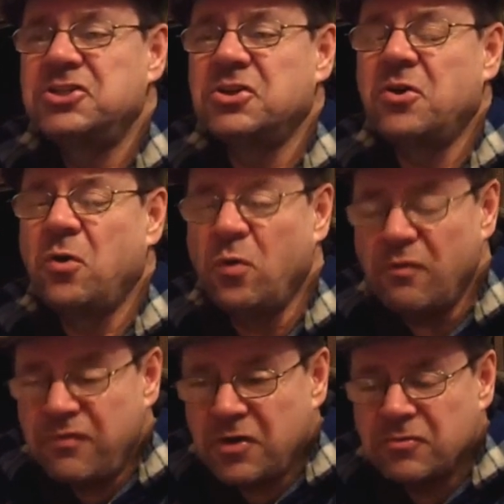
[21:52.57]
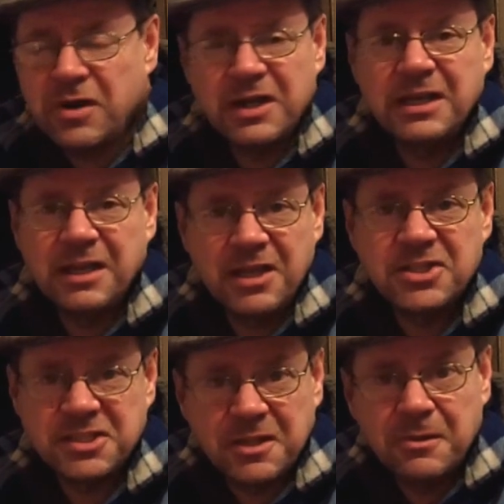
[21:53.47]
to overrunning a
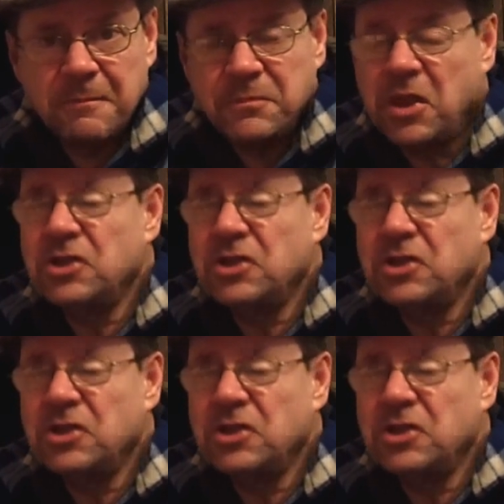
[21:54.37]
still.